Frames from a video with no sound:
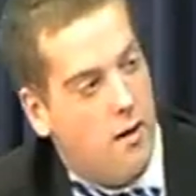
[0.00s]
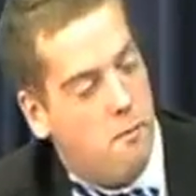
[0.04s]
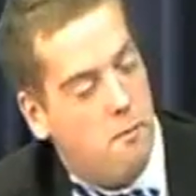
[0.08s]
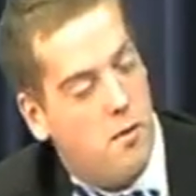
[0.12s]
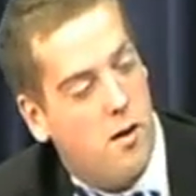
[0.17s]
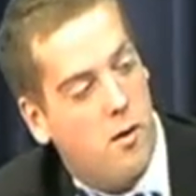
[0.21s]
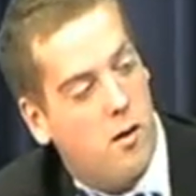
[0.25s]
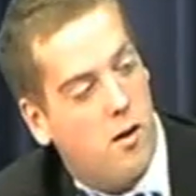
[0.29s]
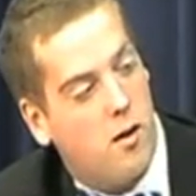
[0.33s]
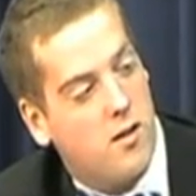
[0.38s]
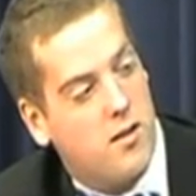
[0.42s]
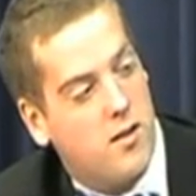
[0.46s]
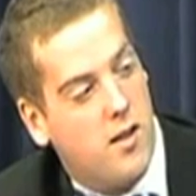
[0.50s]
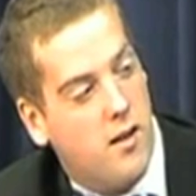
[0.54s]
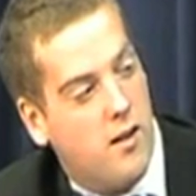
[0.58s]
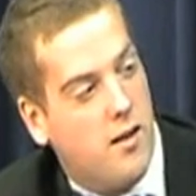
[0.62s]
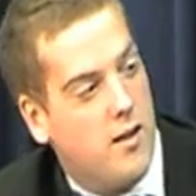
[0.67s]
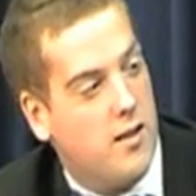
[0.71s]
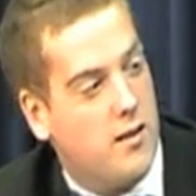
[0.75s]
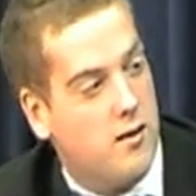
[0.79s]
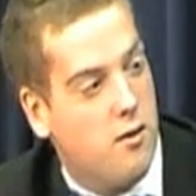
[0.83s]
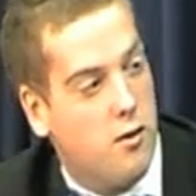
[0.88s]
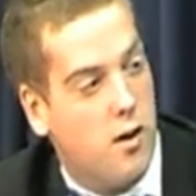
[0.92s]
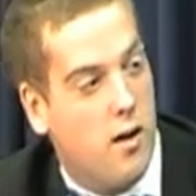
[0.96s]
people always say
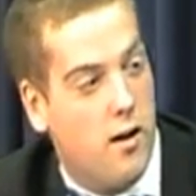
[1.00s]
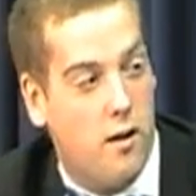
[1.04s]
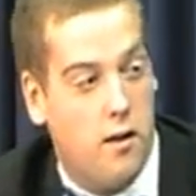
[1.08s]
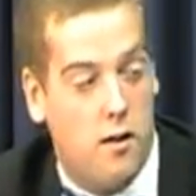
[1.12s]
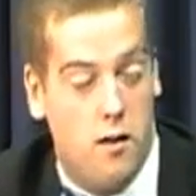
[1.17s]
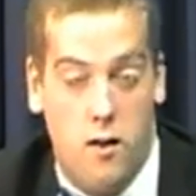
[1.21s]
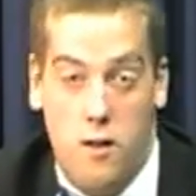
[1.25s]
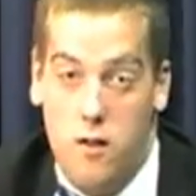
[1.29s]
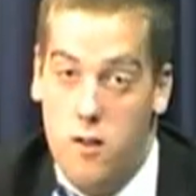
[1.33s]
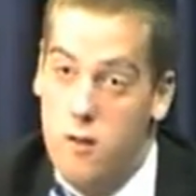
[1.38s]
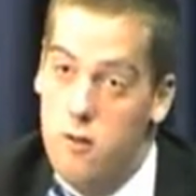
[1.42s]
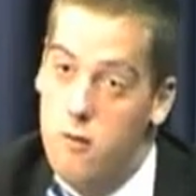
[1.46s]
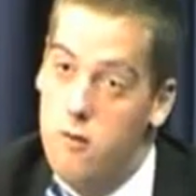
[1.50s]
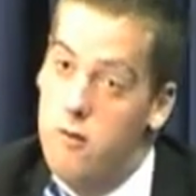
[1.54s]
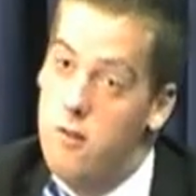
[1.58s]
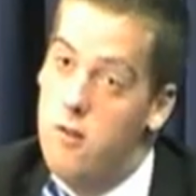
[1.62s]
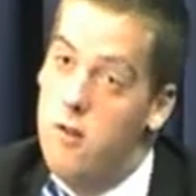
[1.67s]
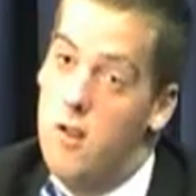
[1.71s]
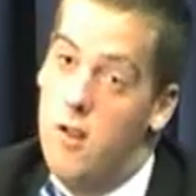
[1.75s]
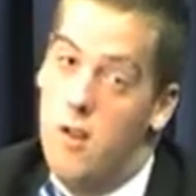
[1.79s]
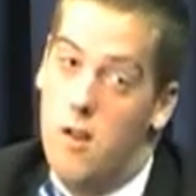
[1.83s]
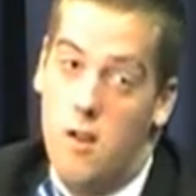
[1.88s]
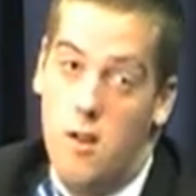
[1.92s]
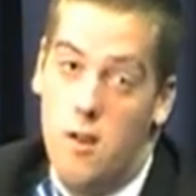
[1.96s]
the kids don't got anything to do.
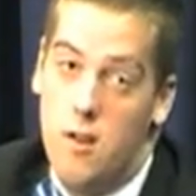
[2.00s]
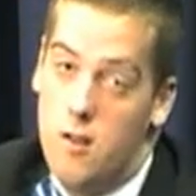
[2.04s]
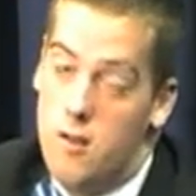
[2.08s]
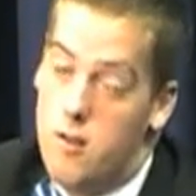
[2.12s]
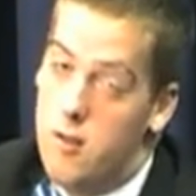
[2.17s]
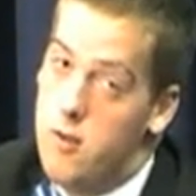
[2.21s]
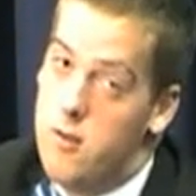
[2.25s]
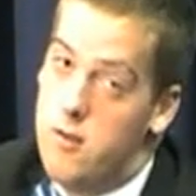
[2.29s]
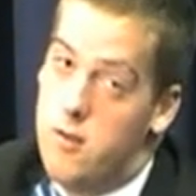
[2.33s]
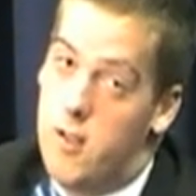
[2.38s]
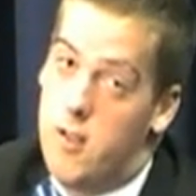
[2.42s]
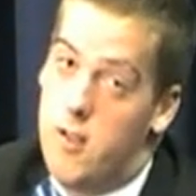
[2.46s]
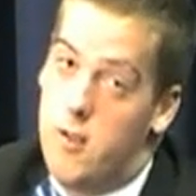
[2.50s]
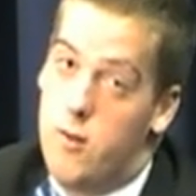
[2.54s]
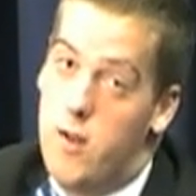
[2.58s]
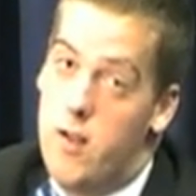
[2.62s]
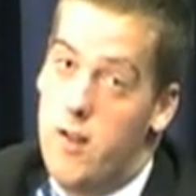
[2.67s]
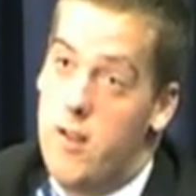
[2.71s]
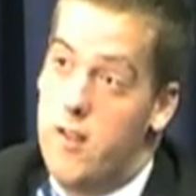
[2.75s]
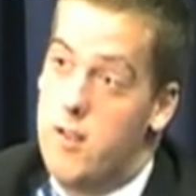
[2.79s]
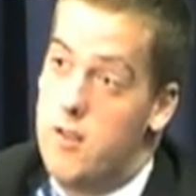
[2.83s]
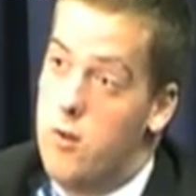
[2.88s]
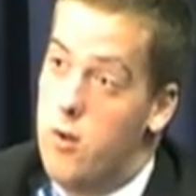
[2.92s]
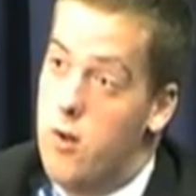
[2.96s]
Duke Center's
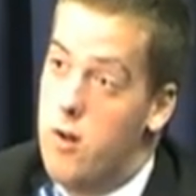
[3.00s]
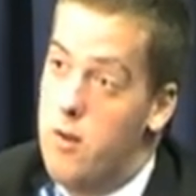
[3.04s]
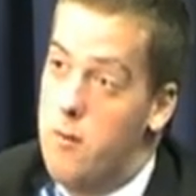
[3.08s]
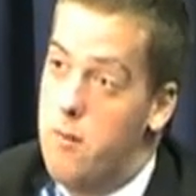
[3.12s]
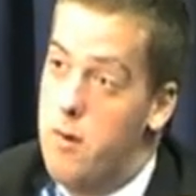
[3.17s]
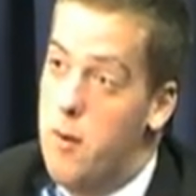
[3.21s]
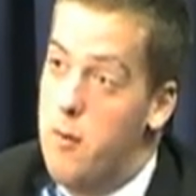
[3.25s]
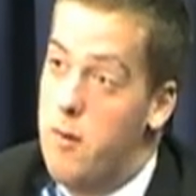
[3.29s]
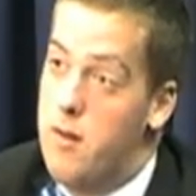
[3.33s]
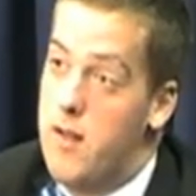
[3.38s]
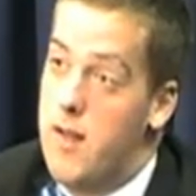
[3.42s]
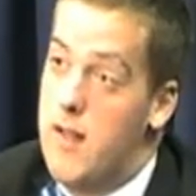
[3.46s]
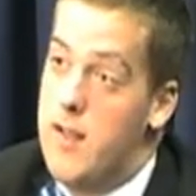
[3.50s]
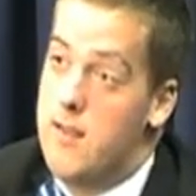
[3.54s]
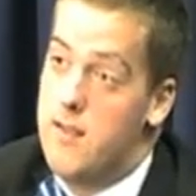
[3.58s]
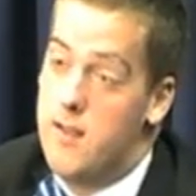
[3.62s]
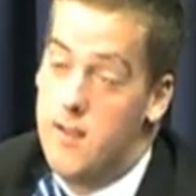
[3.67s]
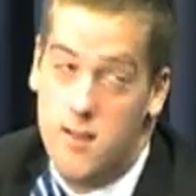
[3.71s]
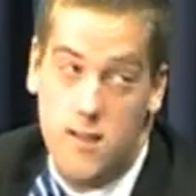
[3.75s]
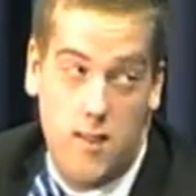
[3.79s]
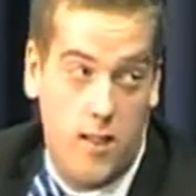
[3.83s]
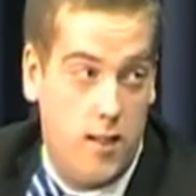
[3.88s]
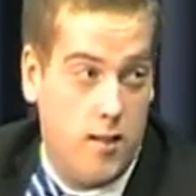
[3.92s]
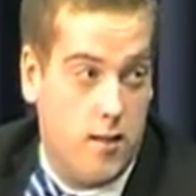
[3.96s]
right next door to the public
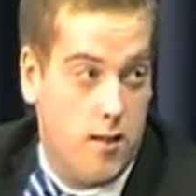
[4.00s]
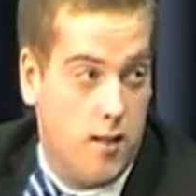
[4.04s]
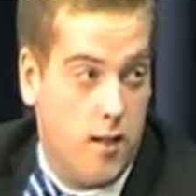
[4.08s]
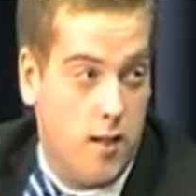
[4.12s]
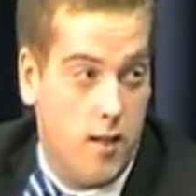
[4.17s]
access station.